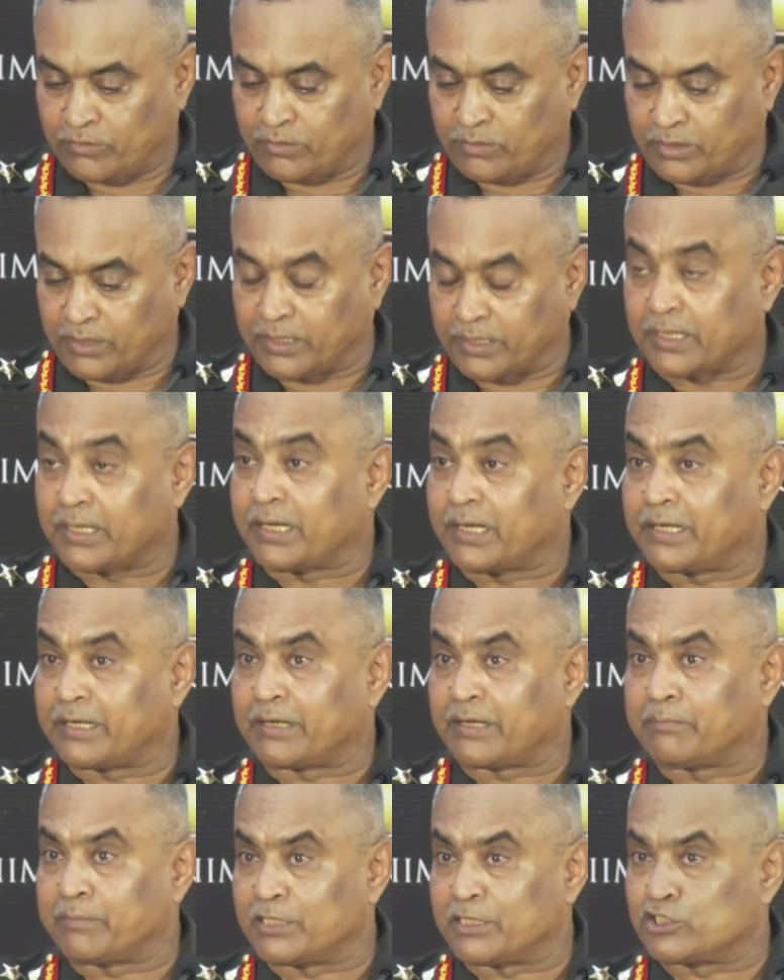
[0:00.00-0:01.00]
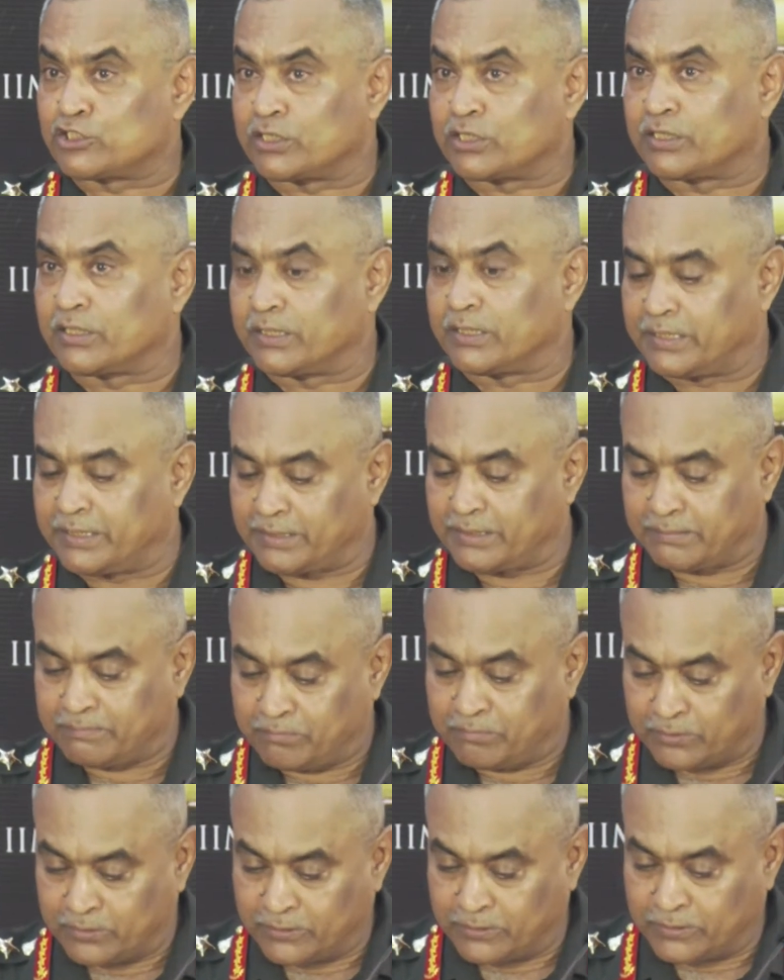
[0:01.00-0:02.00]
And like I mentioned earlier,
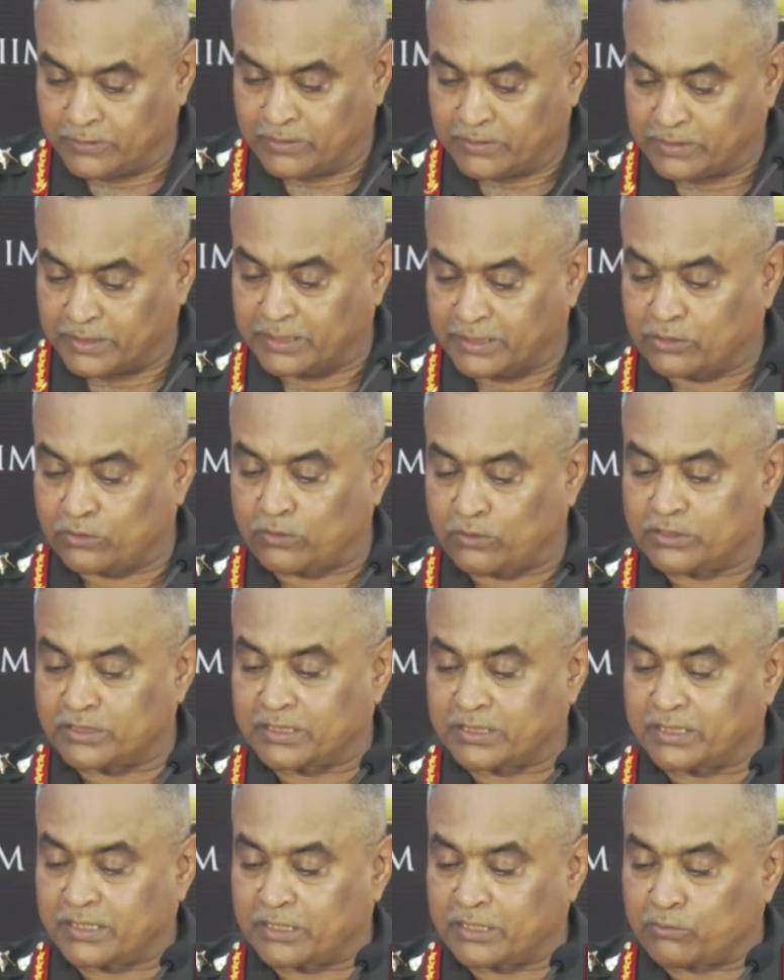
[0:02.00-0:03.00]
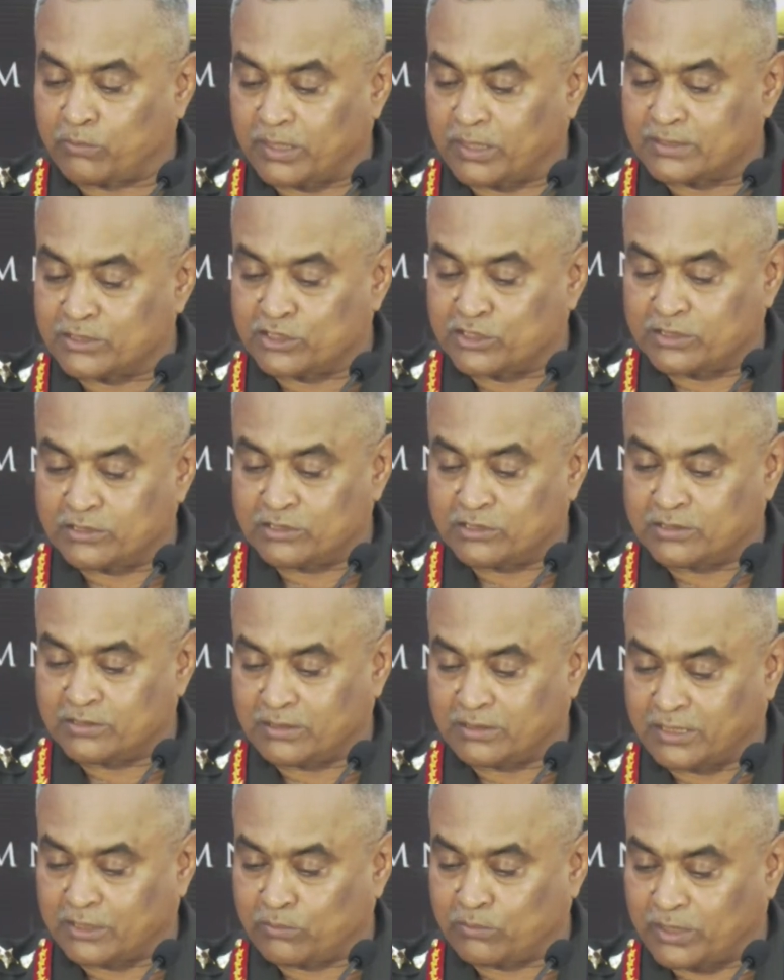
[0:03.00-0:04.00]
technological
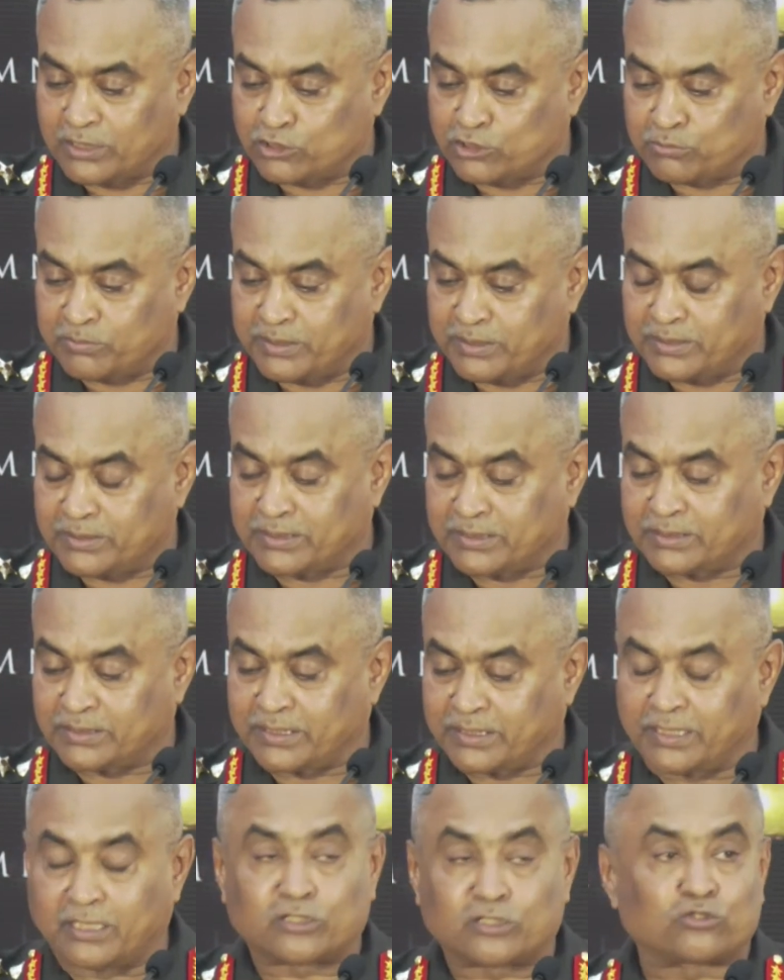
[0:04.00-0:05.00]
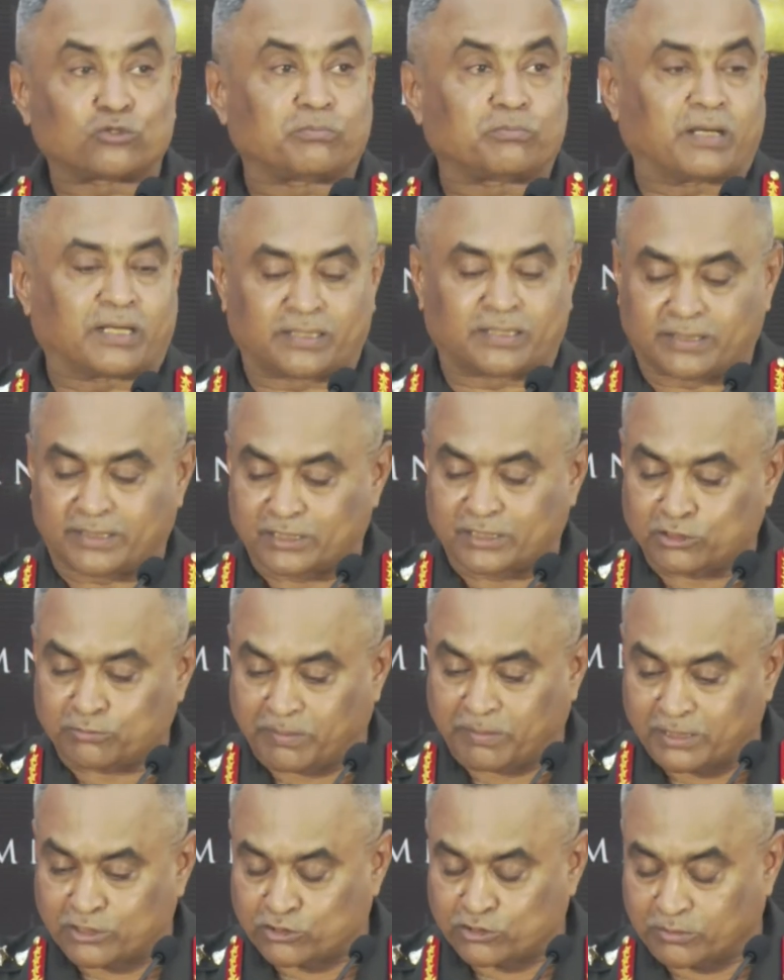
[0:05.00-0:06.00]
advancements in the electromagnetic
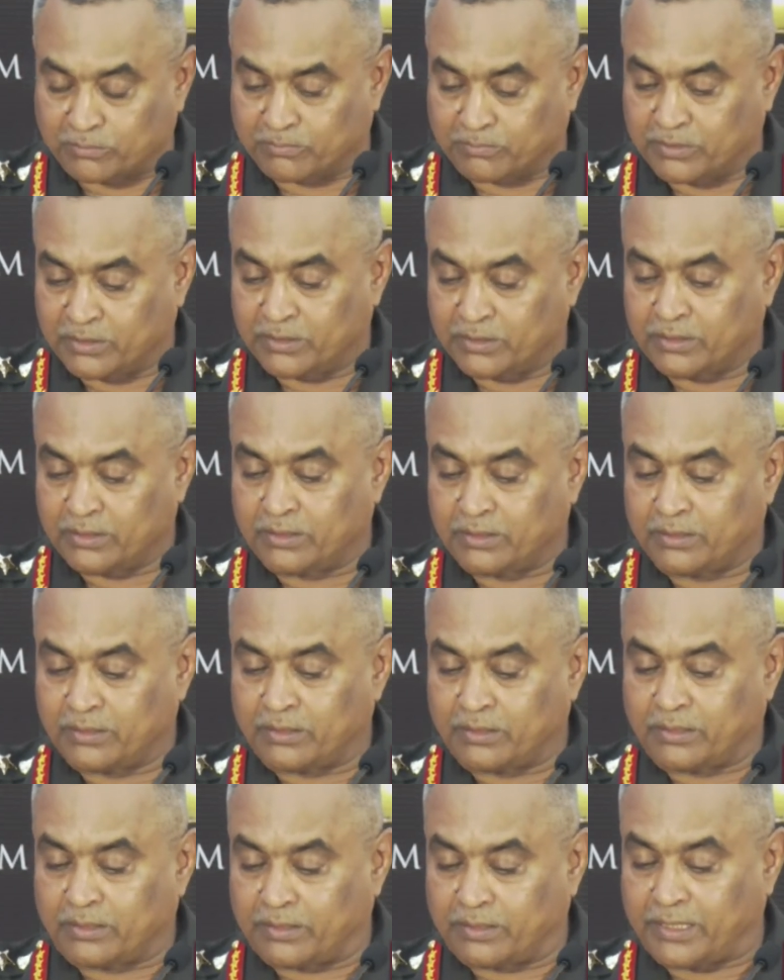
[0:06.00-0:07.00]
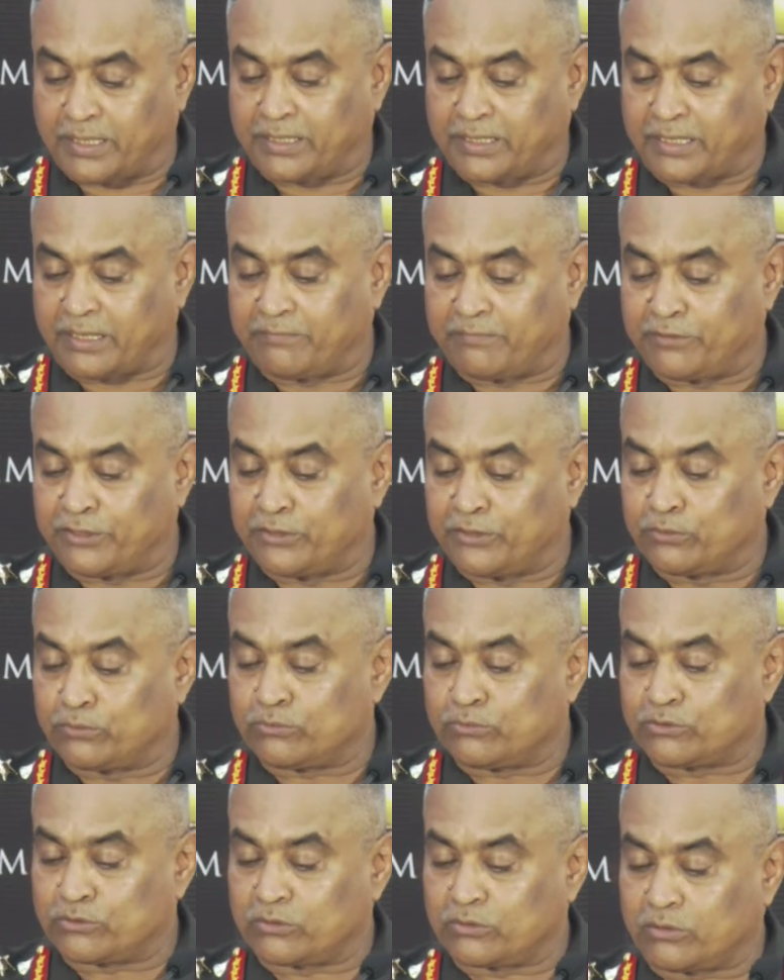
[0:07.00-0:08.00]
spectrum lend
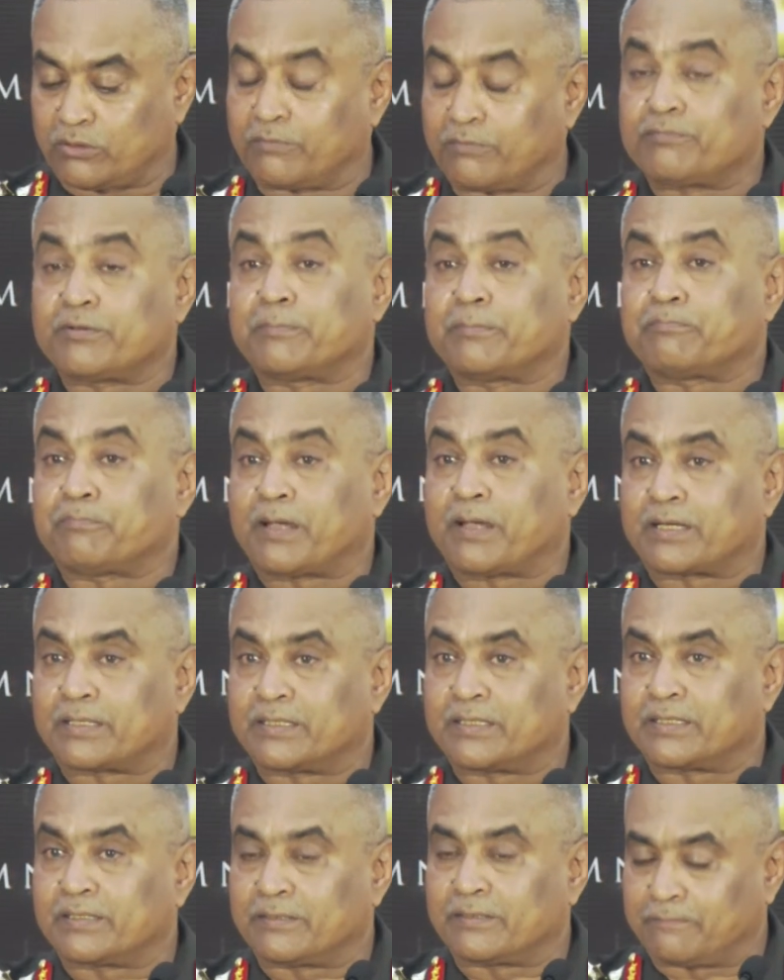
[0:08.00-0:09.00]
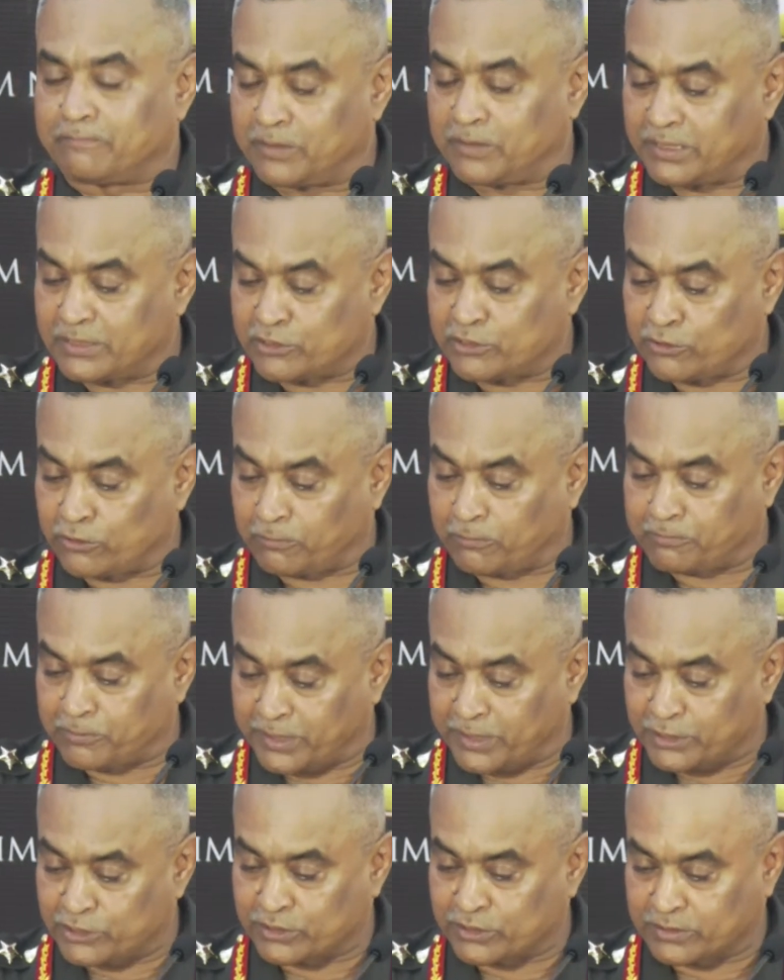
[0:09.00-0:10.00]
avenues of impacting military
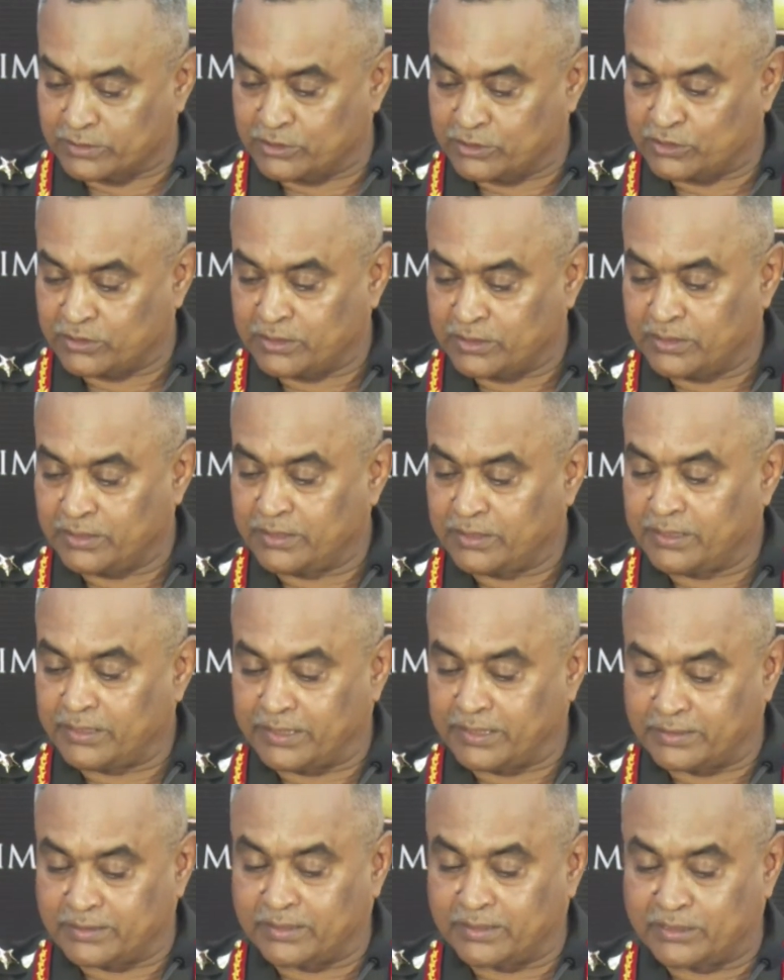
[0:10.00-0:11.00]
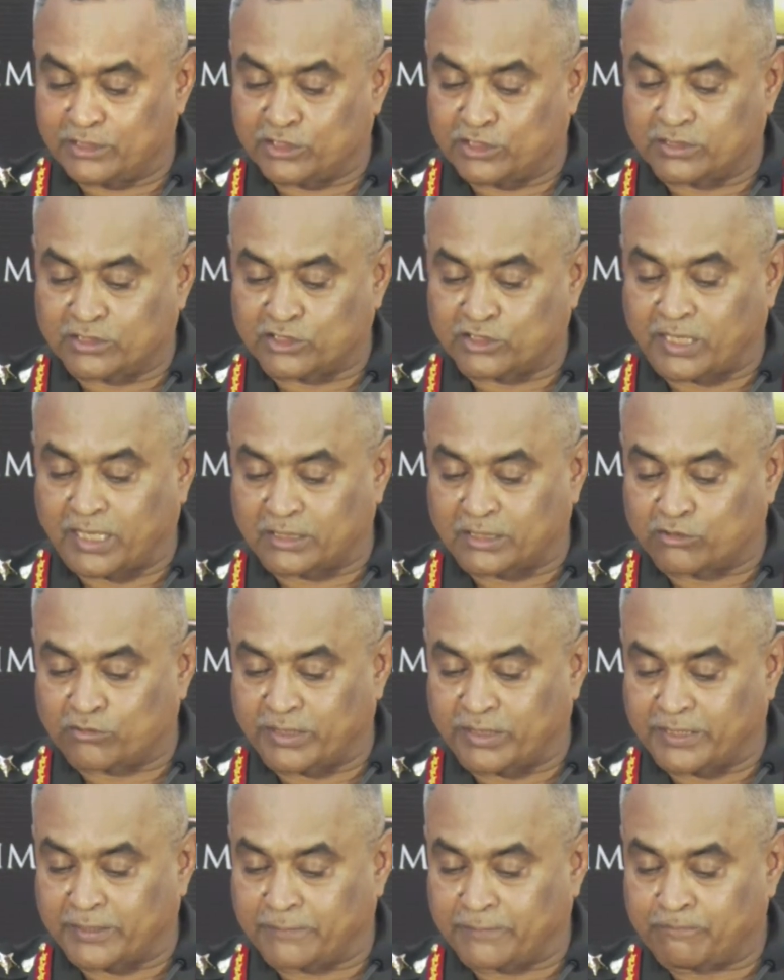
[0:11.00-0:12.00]
operations, intelligence
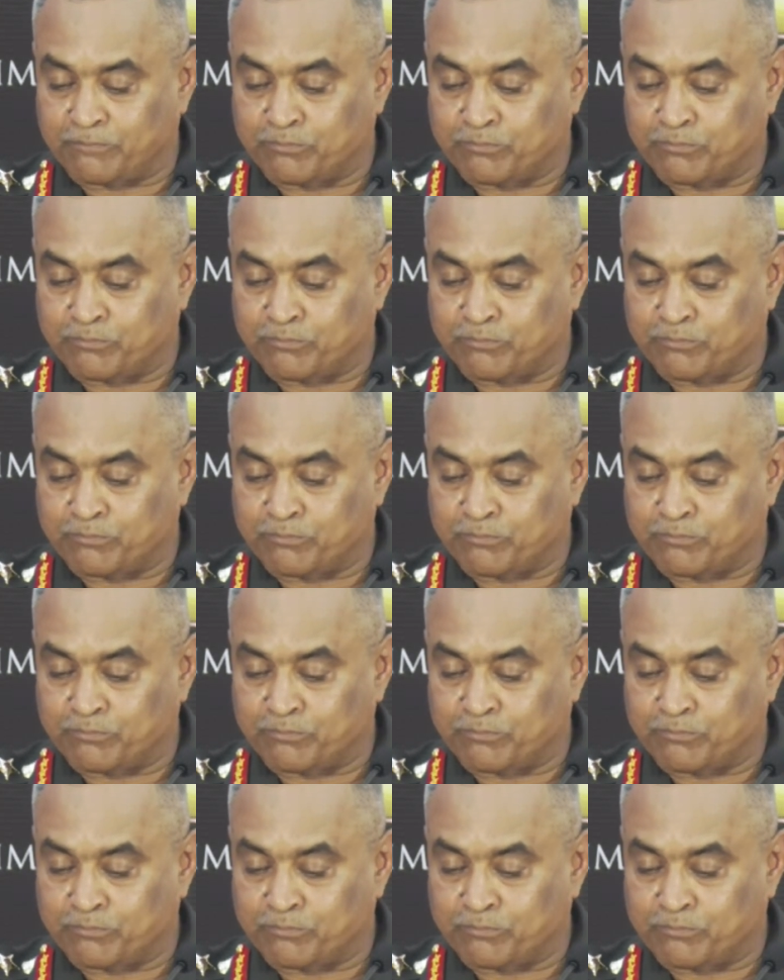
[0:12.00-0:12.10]
gathering,